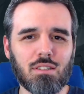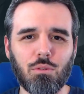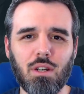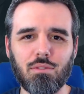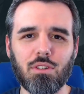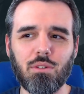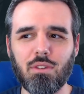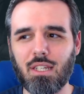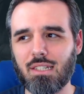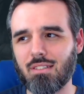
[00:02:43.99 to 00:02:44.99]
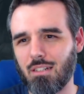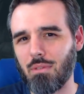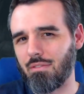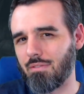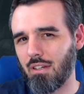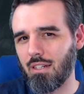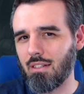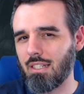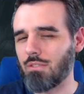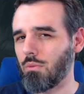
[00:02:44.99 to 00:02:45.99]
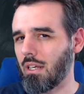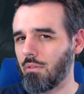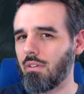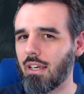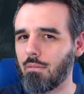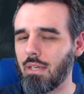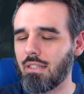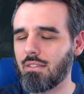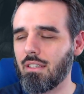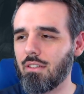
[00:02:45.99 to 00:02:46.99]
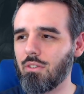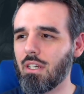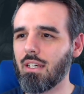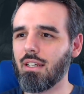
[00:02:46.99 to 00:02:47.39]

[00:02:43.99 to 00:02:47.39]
So whatever you think is going to be fun is what I would recommend to you.